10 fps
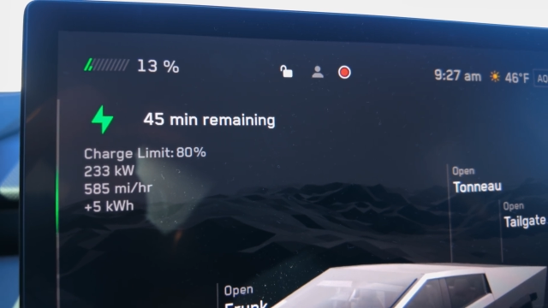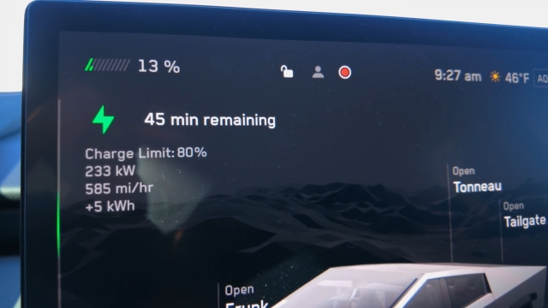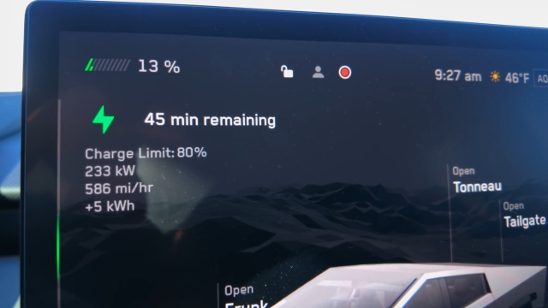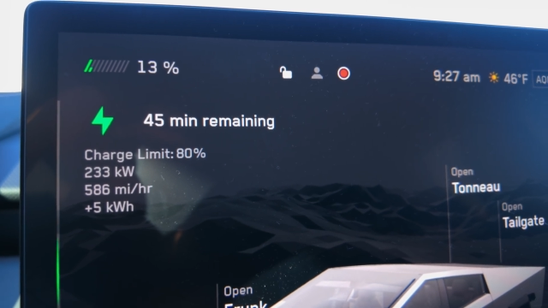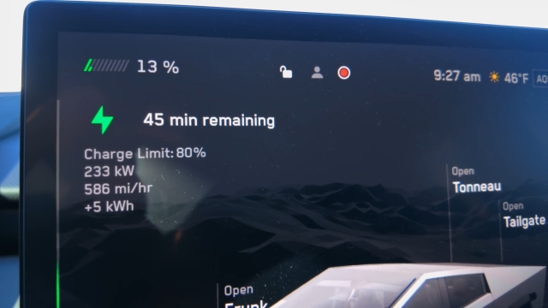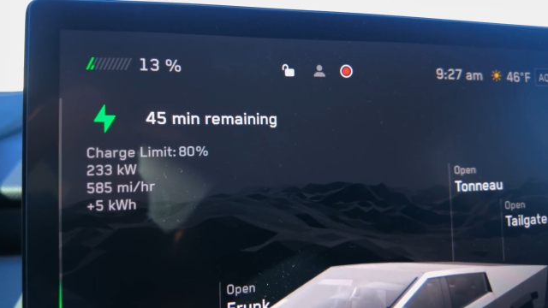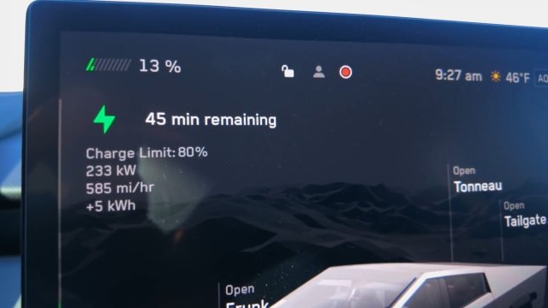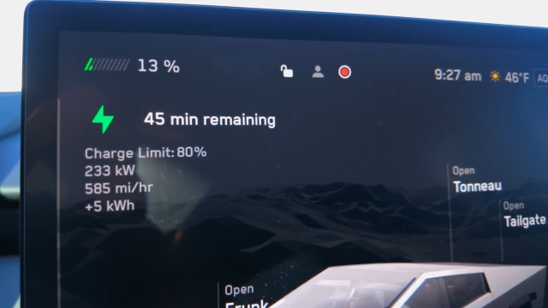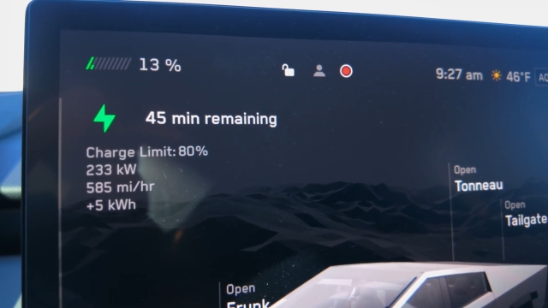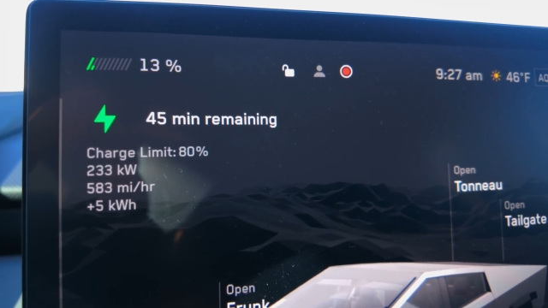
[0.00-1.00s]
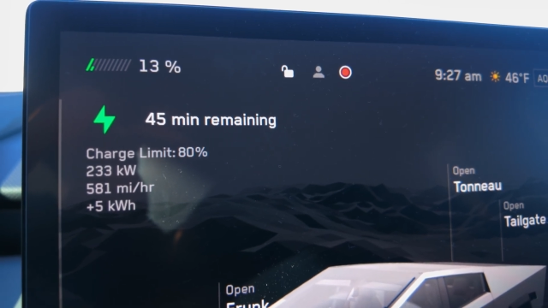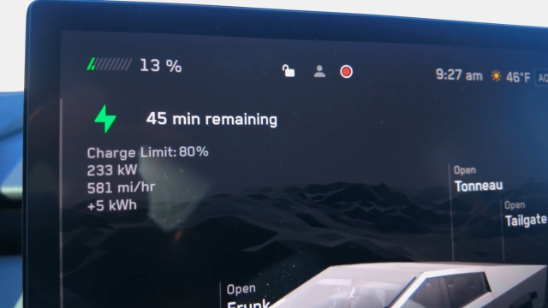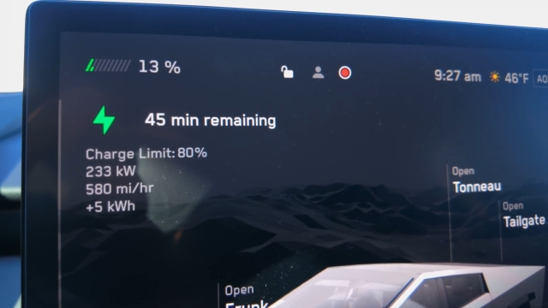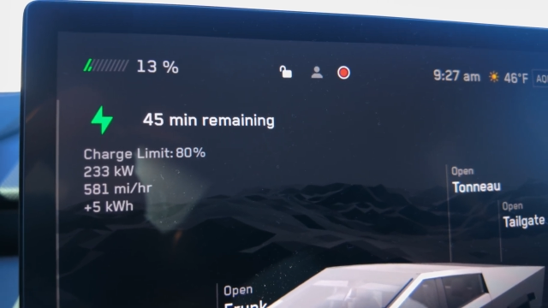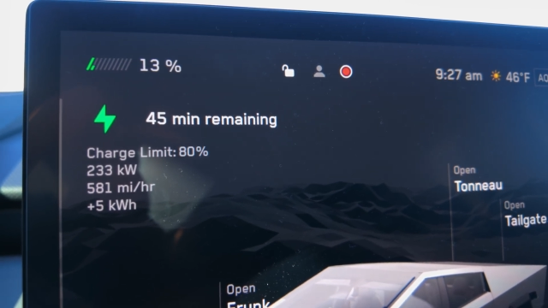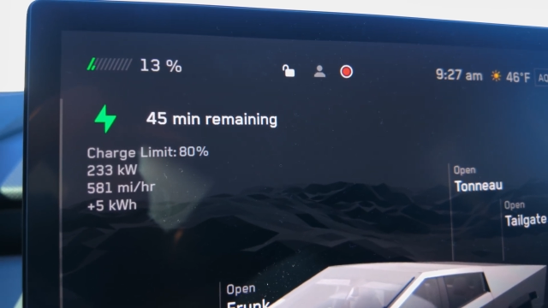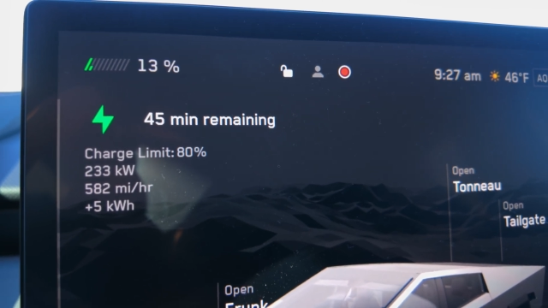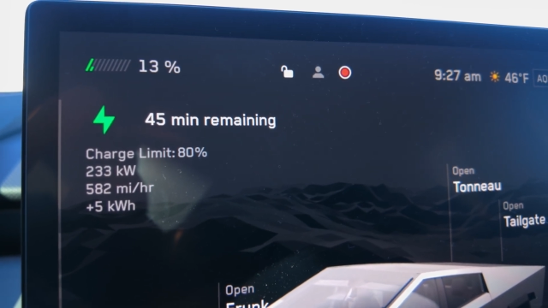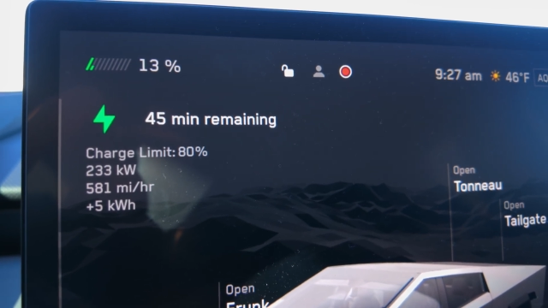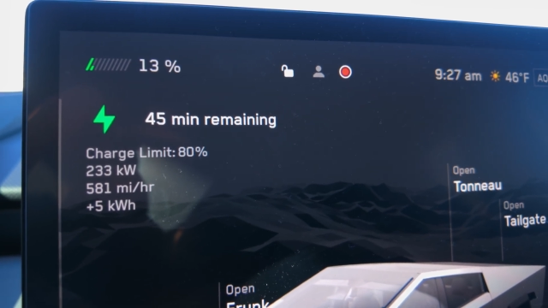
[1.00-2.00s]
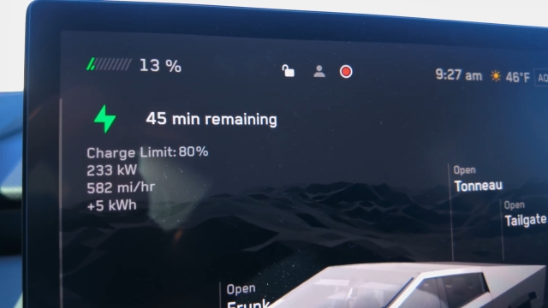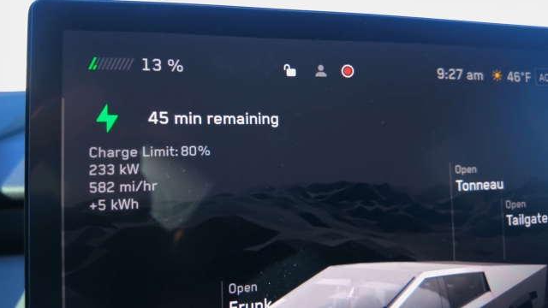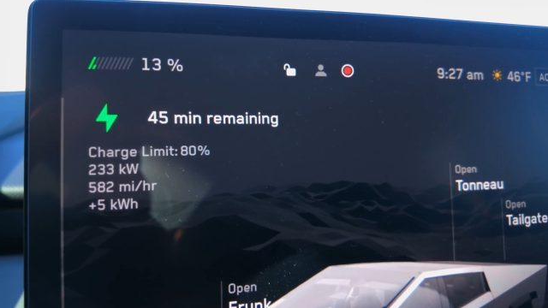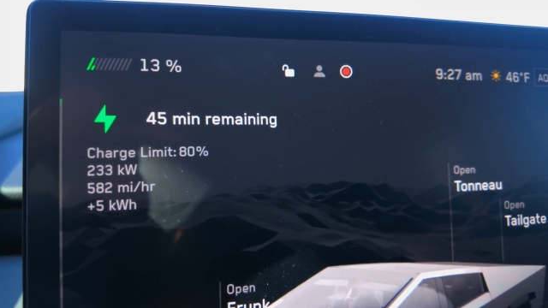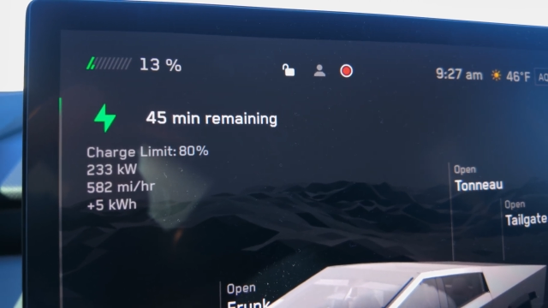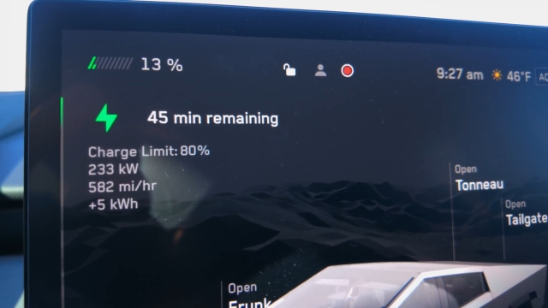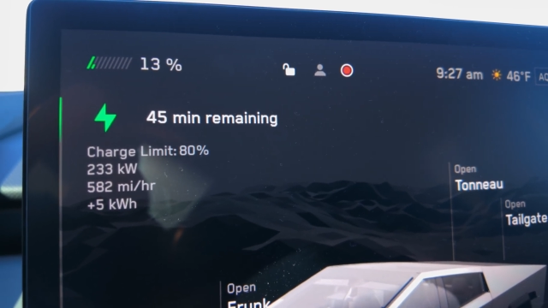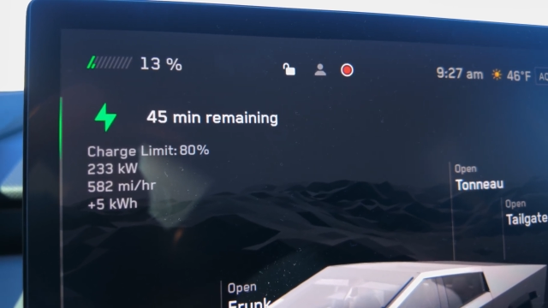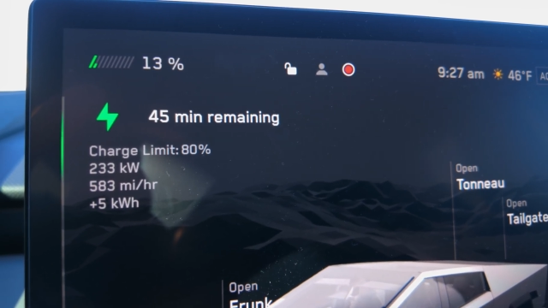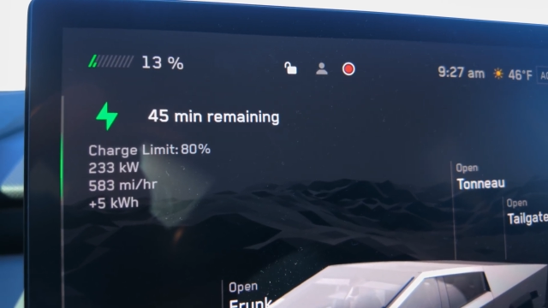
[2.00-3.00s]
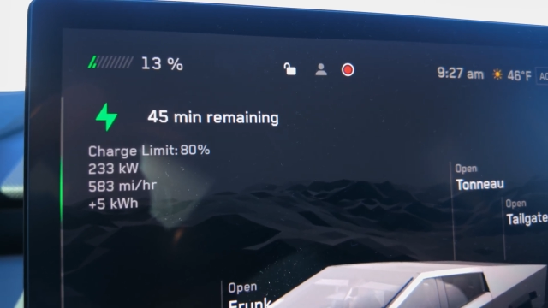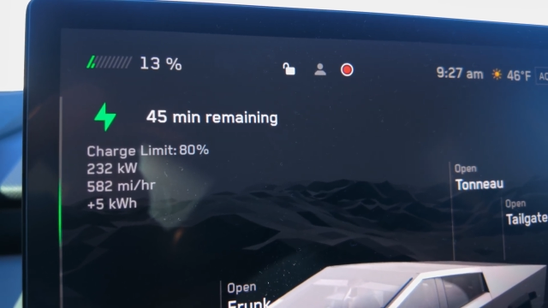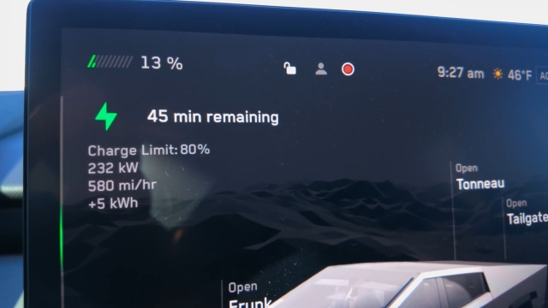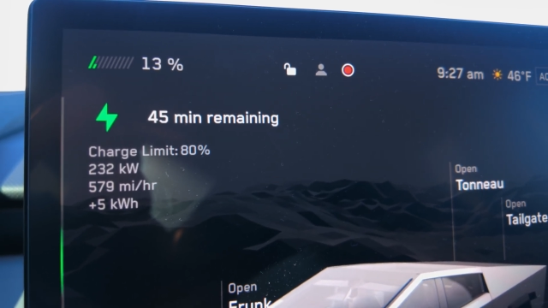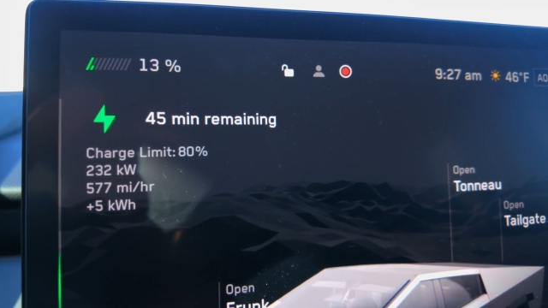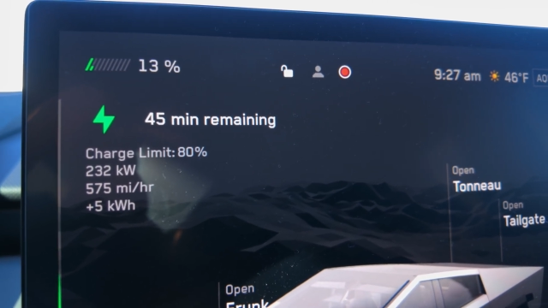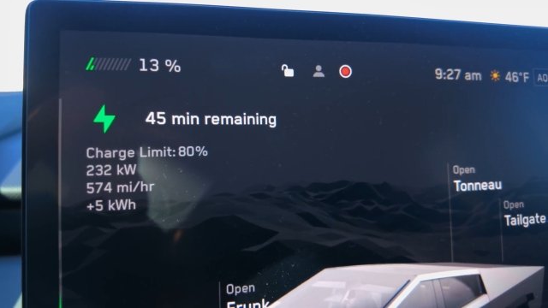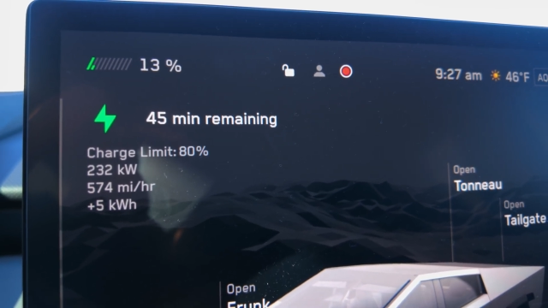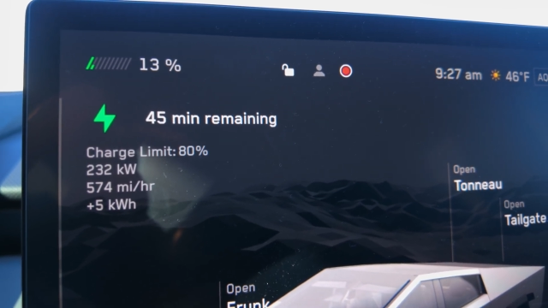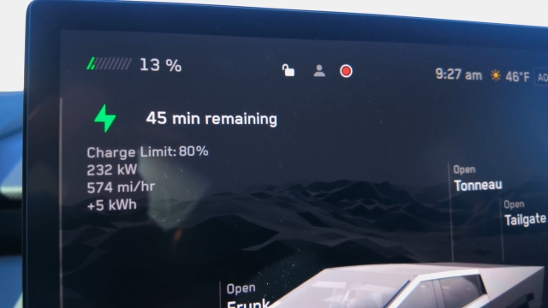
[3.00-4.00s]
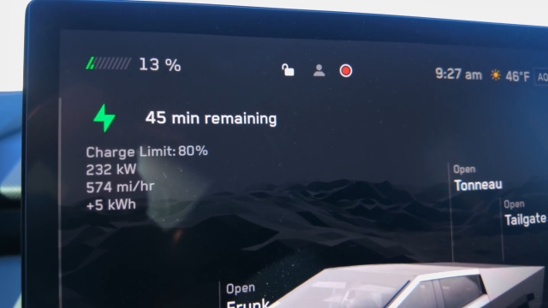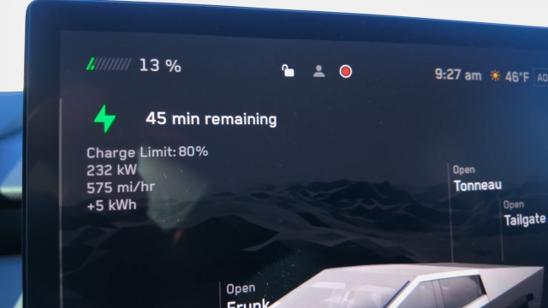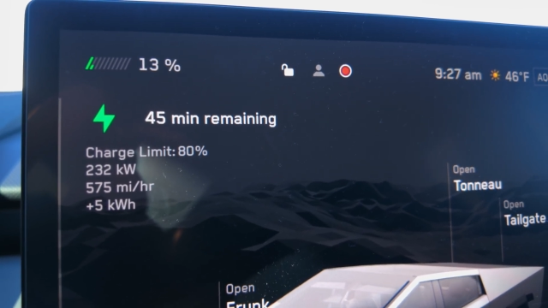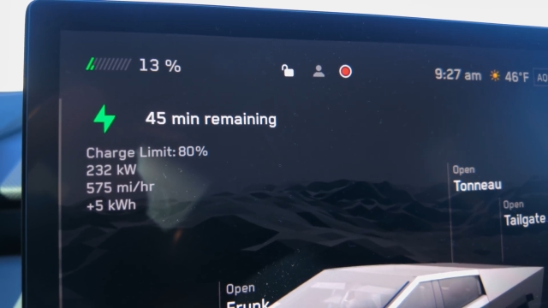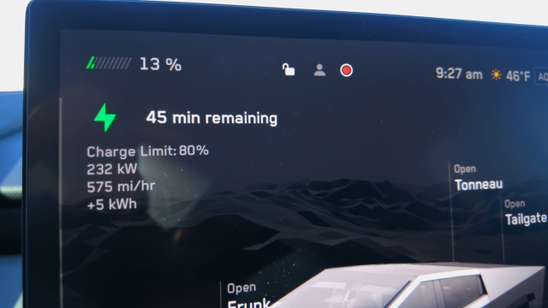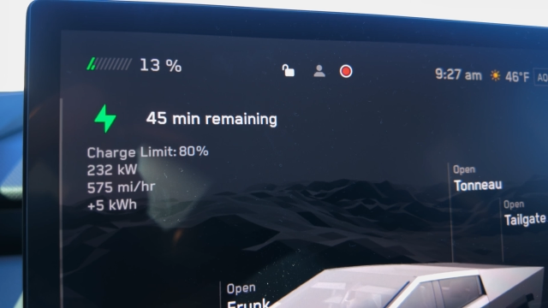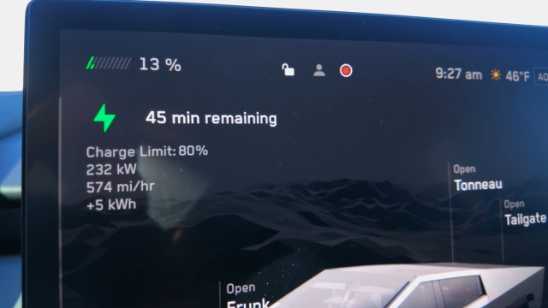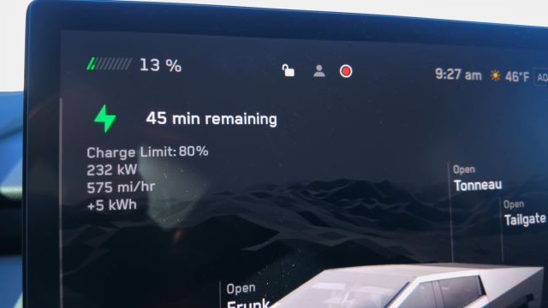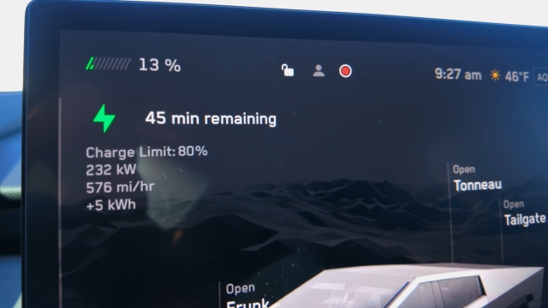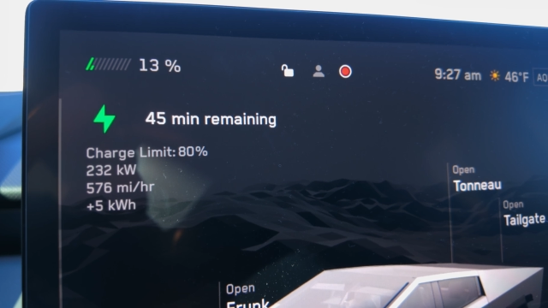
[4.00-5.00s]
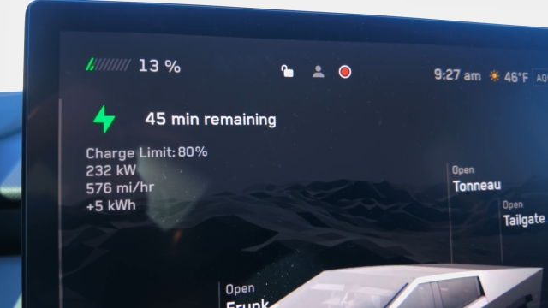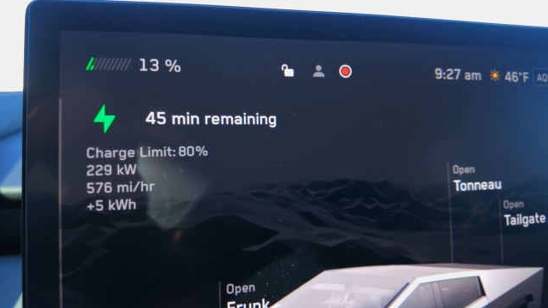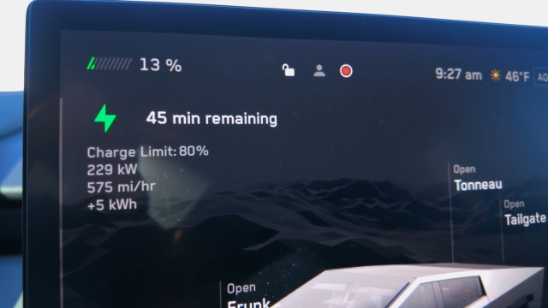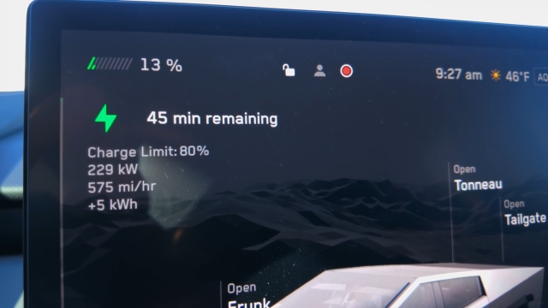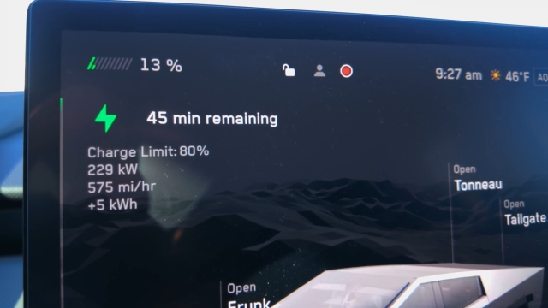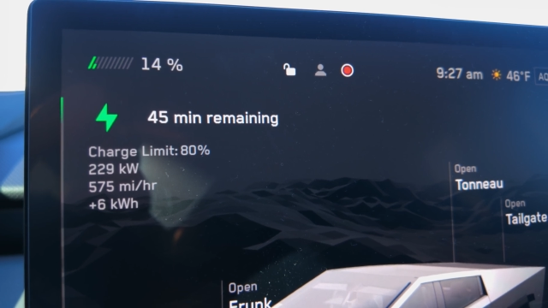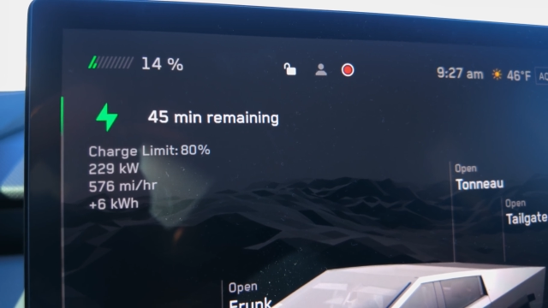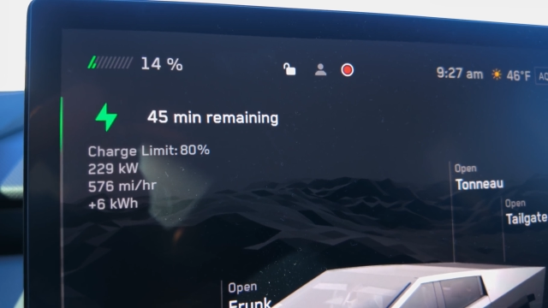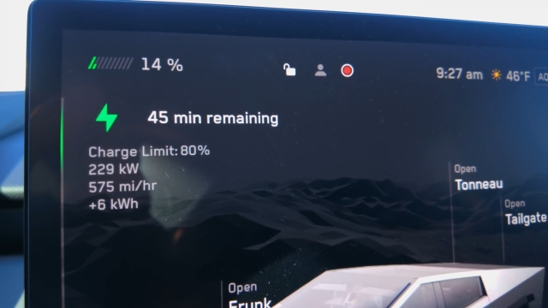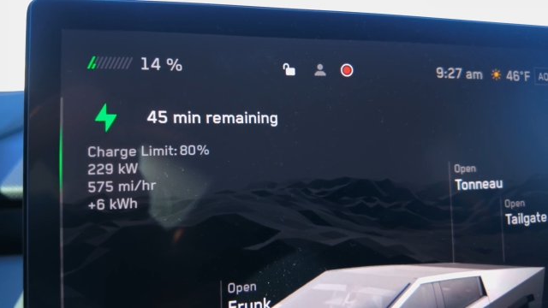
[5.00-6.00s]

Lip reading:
Nobody's mouth can be seen.